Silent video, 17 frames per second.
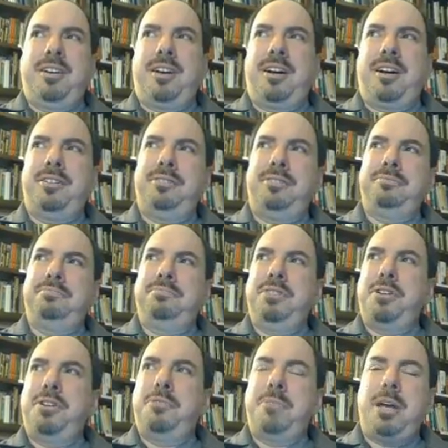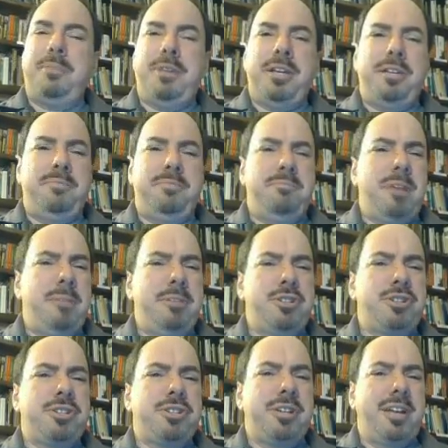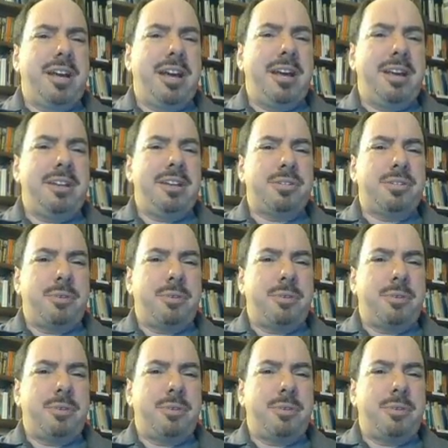I'll, maybe just in case.